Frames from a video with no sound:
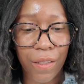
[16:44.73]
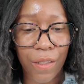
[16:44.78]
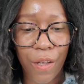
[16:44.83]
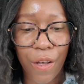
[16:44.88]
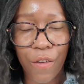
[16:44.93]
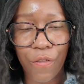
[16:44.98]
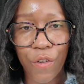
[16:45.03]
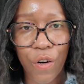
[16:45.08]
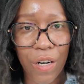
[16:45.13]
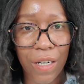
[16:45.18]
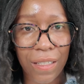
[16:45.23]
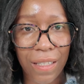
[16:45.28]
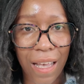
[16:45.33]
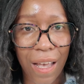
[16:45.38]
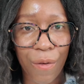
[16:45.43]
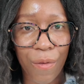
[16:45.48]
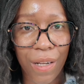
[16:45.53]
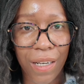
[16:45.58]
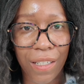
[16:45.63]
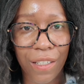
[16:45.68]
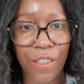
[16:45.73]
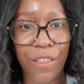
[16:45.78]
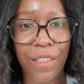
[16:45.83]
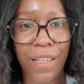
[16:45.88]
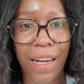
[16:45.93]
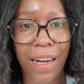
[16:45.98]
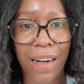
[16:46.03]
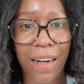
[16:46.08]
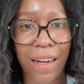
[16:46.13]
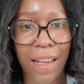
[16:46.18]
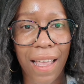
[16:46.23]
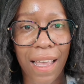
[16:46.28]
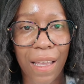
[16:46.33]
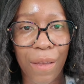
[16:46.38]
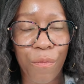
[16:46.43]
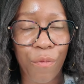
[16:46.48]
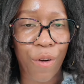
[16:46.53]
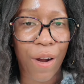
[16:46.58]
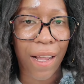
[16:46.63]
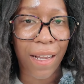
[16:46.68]
So of course I wanted to share a
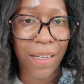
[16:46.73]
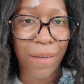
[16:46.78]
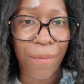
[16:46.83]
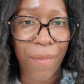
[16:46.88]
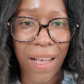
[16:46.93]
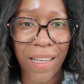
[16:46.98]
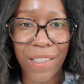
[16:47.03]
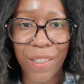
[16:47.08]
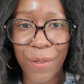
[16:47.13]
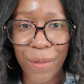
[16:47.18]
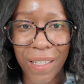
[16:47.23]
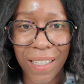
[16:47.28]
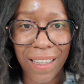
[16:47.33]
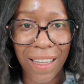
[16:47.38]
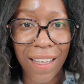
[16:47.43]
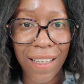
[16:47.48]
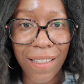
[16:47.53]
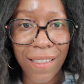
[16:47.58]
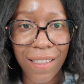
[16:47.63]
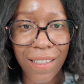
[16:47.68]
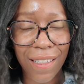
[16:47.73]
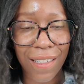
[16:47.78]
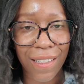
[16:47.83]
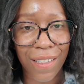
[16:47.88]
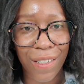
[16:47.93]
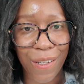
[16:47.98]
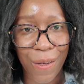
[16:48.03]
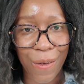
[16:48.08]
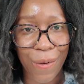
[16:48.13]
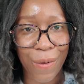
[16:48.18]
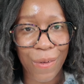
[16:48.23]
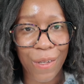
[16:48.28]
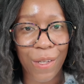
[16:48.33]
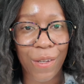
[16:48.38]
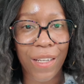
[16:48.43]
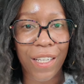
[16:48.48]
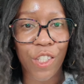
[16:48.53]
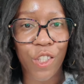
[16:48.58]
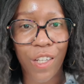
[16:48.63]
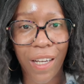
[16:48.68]
brand mastery list so you
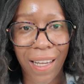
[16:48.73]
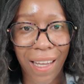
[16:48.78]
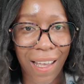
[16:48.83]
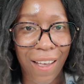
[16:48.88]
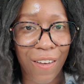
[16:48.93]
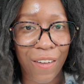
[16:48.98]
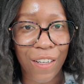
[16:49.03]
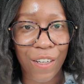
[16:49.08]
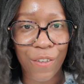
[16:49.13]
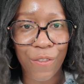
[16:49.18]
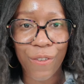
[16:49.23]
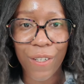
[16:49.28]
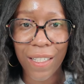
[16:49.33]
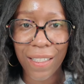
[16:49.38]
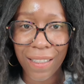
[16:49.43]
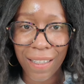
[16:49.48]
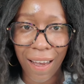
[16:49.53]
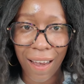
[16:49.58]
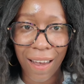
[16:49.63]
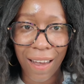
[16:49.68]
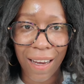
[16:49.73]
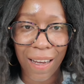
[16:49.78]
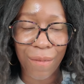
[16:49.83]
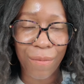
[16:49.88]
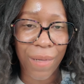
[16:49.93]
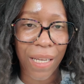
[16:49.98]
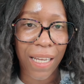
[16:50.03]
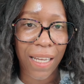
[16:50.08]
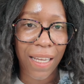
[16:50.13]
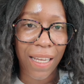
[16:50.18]
can check out in your free time,